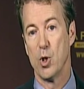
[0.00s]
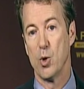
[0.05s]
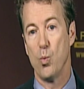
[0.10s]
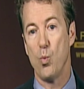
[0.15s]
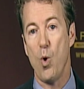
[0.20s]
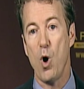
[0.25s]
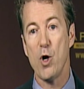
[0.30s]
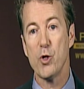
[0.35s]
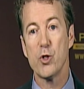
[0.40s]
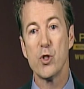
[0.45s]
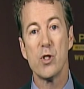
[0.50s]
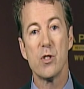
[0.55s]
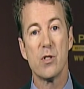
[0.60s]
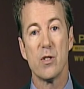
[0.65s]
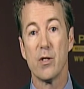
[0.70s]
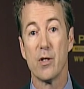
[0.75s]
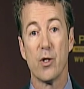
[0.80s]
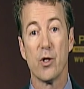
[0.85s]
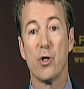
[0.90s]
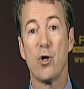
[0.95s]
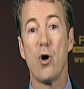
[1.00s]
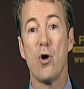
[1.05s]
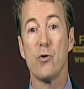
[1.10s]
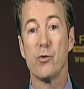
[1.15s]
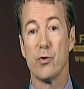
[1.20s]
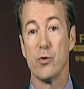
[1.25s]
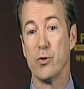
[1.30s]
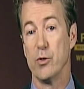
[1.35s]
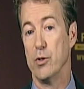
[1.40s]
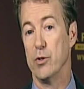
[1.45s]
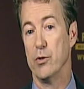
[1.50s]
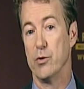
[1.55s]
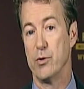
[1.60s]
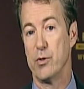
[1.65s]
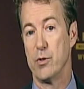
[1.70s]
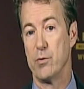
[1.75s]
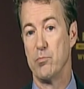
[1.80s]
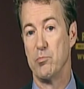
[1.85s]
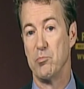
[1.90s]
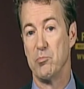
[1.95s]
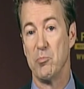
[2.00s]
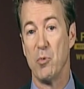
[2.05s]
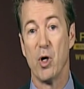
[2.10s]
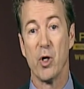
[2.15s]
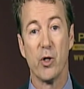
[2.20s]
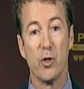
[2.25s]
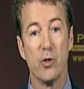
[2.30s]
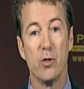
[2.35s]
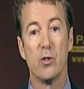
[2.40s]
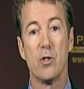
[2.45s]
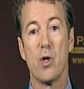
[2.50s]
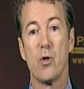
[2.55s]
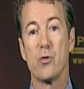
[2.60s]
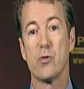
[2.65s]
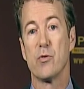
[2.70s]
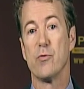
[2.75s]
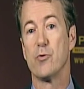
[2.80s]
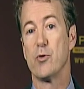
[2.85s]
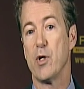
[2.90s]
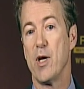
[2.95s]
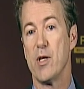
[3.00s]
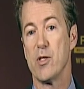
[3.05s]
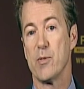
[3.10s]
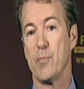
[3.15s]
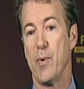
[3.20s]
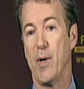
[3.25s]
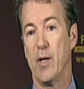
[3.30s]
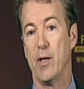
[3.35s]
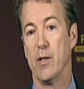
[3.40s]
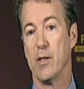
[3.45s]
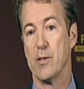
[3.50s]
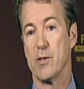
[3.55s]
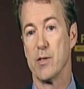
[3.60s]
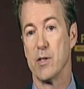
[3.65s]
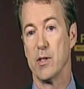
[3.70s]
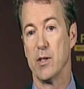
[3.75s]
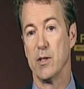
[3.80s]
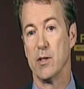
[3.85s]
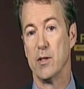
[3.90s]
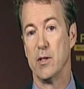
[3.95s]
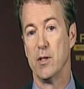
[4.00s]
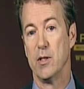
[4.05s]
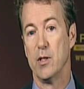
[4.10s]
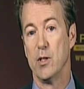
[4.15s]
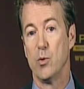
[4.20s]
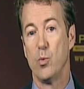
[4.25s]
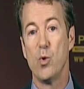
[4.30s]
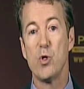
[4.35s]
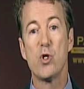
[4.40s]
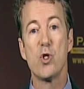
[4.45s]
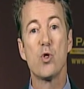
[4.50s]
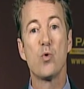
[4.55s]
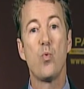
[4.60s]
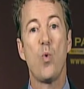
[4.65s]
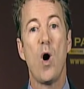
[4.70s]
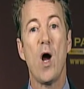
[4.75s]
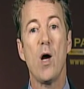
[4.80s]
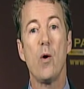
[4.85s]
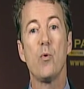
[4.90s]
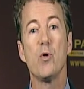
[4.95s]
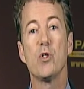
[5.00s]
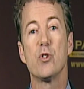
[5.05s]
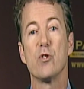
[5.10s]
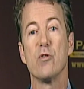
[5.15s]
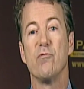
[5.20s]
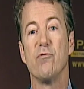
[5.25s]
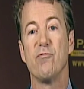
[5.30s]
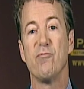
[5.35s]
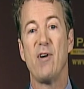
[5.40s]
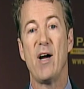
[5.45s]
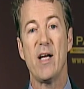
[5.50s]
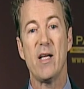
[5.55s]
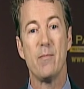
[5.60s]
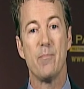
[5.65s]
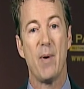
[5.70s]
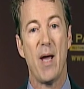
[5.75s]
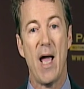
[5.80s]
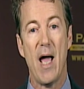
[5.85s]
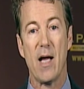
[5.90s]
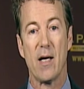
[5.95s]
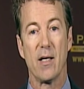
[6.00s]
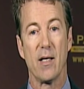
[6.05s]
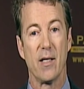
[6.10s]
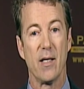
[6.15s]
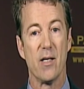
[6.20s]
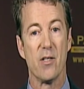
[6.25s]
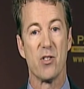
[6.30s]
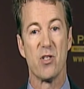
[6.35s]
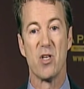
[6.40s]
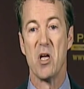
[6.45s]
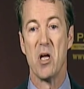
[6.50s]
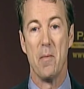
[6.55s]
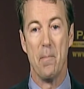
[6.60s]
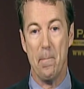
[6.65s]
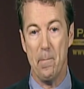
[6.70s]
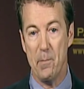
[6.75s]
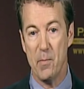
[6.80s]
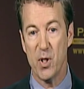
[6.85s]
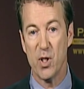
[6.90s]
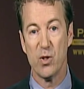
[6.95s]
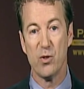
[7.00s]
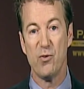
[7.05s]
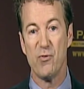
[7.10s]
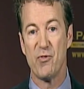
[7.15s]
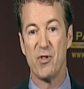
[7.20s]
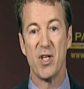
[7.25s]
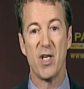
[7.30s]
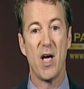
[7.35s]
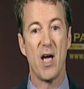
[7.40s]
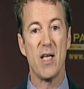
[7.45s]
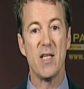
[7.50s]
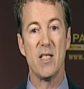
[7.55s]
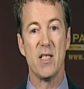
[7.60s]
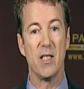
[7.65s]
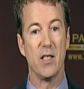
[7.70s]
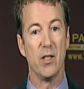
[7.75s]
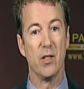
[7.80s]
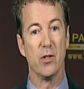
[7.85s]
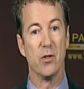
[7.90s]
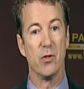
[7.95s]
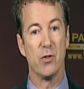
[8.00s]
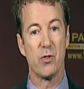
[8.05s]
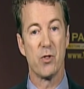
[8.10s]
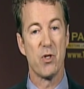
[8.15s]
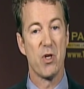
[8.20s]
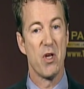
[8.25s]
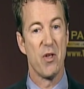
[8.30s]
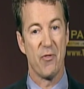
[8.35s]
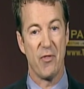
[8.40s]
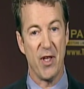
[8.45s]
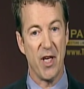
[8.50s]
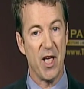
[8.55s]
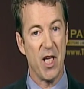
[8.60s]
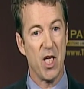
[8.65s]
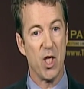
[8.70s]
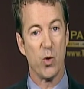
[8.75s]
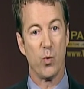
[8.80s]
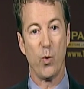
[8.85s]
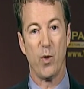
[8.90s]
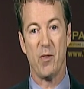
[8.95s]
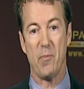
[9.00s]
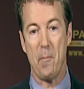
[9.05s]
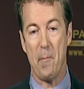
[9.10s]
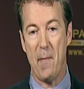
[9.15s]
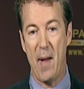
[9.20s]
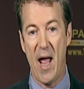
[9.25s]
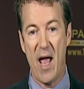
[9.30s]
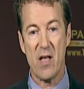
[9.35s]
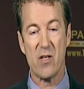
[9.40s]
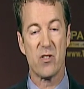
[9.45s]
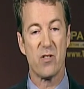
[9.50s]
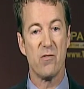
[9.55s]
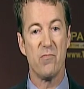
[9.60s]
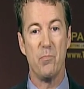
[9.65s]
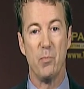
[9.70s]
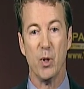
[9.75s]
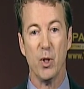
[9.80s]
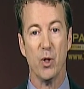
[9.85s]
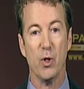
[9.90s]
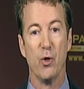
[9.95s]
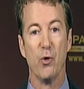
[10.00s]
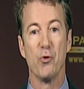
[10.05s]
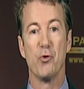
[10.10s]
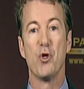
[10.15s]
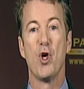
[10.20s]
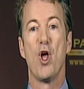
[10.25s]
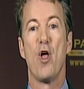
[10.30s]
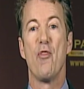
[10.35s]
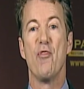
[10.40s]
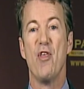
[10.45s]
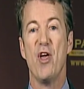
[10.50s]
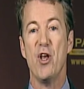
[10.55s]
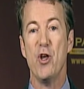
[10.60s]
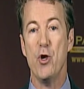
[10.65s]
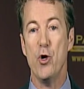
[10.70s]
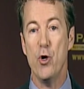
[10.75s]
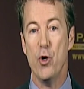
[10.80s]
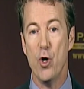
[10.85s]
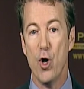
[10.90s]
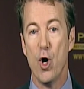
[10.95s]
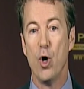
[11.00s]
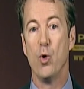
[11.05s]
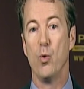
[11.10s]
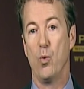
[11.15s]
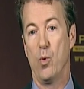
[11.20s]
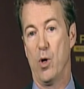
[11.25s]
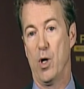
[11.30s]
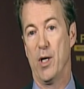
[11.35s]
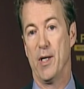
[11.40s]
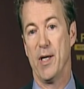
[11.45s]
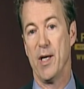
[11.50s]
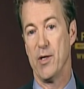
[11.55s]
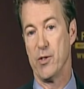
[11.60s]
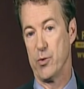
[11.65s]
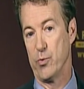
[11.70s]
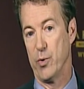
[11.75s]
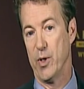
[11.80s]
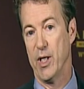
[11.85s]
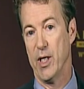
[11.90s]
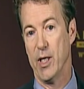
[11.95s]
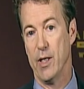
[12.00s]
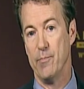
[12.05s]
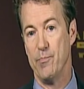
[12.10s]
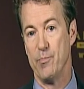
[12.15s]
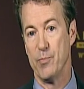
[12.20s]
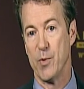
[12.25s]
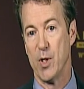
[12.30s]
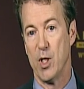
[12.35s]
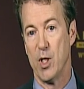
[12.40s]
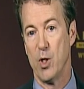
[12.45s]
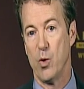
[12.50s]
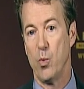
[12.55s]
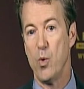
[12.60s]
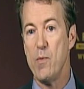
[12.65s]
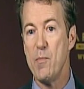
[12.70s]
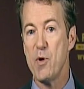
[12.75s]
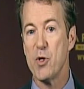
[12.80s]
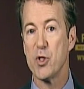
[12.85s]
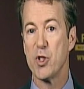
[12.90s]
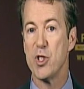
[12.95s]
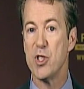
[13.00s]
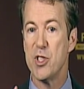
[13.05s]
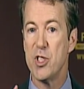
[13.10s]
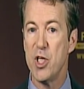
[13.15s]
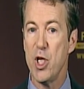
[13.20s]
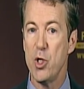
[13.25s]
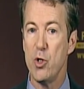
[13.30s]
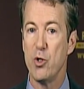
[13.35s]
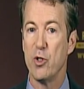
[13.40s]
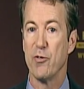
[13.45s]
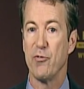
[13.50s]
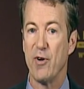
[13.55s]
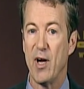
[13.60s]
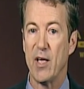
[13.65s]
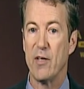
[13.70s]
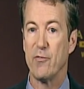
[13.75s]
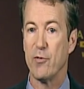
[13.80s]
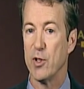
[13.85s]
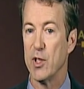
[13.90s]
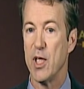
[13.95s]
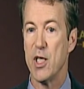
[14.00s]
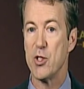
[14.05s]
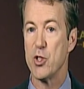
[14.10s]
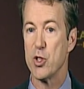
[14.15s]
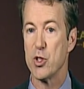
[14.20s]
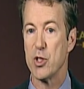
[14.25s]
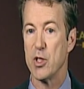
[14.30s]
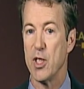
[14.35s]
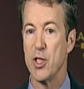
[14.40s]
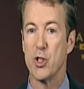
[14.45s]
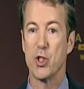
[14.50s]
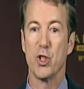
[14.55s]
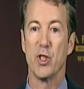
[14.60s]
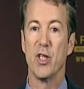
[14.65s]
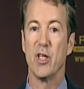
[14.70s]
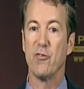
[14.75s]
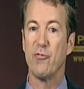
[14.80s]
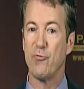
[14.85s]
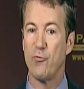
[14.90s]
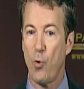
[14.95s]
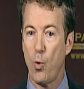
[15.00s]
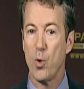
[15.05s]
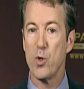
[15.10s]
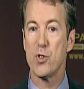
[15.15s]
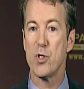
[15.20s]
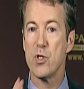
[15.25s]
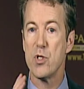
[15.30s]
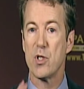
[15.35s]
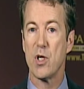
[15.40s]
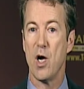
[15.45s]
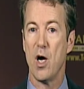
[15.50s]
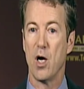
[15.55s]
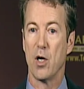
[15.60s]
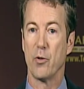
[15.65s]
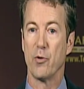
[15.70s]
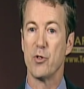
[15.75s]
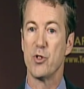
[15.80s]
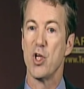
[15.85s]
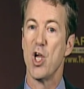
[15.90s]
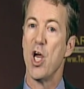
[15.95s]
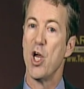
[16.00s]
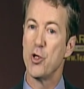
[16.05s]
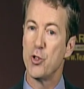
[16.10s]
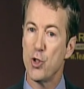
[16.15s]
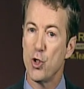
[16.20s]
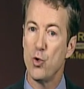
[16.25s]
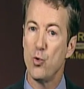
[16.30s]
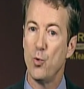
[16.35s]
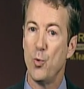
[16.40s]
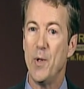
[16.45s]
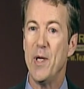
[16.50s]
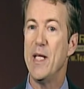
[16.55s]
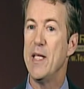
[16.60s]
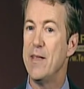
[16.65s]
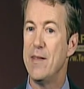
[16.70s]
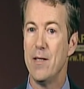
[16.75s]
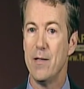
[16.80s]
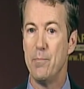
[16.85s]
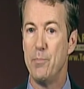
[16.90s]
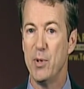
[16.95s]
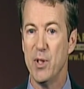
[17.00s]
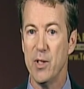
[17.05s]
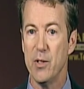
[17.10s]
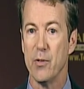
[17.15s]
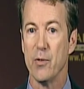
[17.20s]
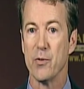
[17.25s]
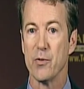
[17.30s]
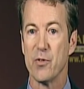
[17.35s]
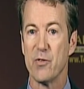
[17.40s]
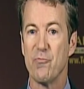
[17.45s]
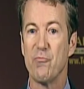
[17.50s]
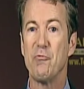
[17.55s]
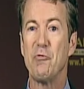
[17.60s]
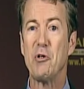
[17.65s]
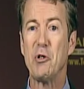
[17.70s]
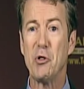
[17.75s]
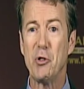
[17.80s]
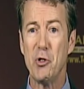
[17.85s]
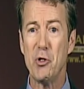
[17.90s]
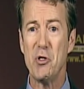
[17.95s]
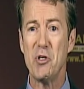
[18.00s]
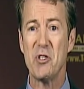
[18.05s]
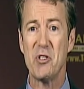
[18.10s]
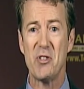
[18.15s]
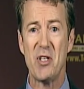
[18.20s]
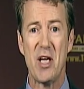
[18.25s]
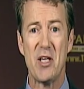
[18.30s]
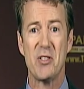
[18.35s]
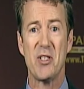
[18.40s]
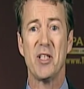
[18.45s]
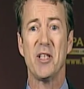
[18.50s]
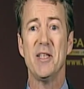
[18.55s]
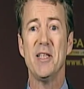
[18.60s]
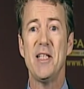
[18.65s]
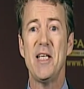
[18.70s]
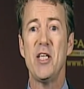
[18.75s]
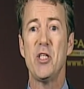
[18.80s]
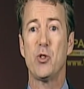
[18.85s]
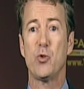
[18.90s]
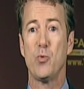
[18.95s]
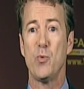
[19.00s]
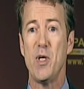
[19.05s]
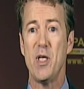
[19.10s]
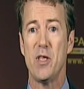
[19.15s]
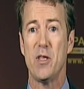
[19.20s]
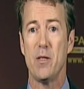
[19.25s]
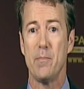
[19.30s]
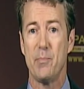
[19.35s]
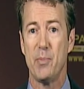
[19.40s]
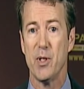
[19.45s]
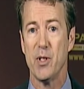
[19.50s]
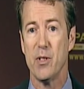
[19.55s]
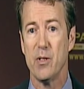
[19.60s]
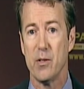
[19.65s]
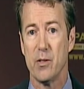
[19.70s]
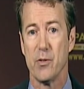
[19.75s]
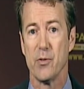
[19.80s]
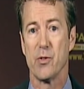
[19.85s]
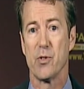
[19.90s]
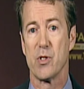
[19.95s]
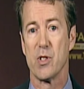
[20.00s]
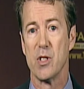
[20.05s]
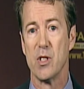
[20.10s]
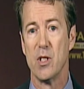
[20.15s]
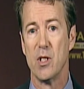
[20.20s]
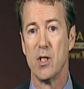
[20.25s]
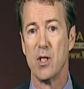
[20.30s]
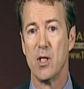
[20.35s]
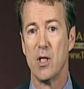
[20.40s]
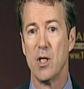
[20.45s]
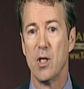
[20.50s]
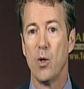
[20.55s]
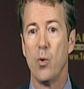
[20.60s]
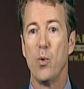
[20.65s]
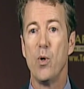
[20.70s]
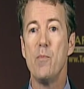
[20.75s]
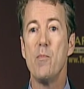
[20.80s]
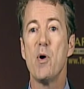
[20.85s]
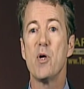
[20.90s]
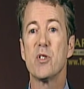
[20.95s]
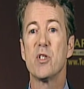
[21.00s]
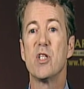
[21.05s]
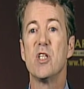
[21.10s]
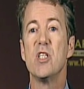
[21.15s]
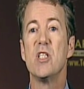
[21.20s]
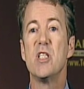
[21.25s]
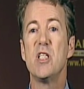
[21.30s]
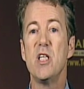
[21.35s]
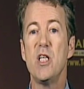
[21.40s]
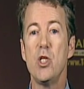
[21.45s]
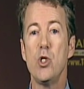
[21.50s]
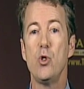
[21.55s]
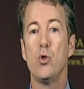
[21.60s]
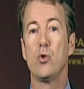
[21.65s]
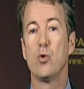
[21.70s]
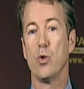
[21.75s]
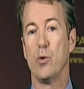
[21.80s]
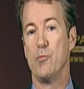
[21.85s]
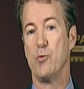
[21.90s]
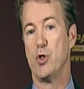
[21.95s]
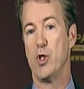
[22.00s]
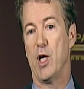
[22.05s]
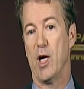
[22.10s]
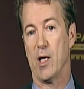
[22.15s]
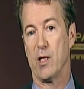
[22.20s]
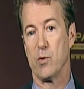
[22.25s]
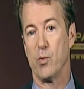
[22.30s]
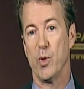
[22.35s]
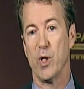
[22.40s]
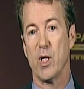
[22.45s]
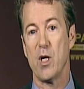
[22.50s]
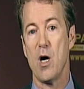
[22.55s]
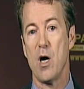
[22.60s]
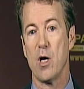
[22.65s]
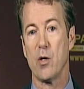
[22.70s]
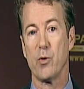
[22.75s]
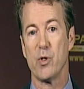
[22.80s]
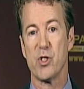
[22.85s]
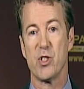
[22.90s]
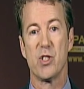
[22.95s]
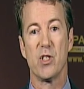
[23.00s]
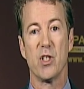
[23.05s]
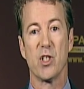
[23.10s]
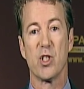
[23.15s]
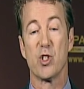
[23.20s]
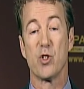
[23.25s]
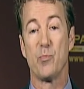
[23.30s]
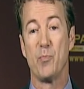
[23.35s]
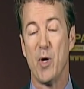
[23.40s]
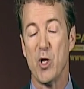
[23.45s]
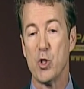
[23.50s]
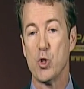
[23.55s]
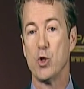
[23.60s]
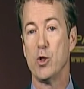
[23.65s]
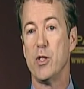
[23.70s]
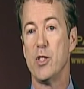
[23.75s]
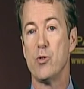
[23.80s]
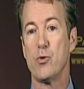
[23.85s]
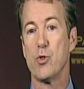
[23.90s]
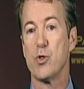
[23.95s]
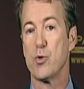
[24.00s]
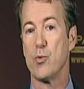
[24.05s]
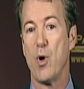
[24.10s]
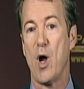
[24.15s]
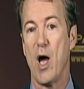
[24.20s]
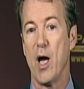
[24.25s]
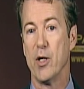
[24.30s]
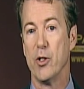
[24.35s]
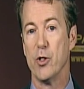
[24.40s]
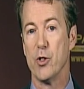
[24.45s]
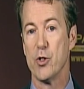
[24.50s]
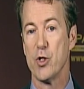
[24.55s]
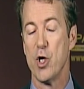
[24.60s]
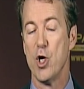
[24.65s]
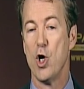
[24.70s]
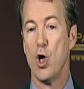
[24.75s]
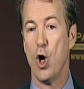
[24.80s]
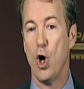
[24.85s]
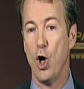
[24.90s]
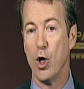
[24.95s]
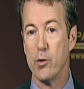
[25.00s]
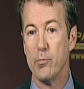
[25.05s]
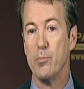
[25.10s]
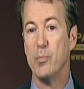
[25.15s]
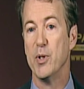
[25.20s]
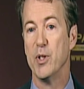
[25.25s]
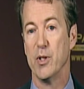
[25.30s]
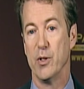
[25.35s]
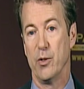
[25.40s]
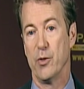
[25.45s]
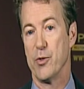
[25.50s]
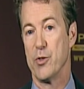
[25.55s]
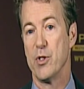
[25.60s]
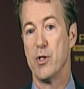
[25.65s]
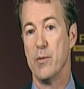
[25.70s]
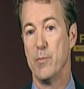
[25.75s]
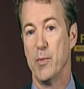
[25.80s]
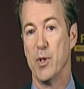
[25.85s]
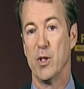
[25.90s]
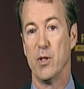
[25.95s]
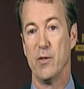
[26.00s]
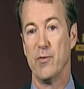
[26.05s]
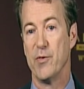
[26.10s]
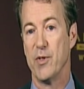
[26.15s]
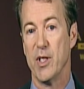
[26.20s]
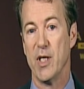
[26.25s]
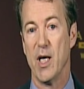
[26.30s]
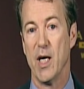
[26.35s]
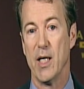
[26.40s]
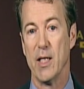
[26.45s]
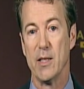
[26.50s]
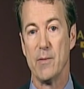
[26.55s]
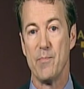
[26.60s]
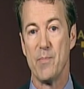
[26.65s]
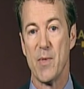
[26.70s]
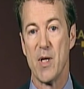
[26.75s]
Washington could also use a good dose of transparency, which is why we should fight back against middle-of-the-night deals that end with massive bills that no one has read. We must continue to fight for legislation that forces Congress to read the bills. For goodness sakes, at least read the bills. We must continue to object when Congress sticks special interest riders on bills in the middle of the night.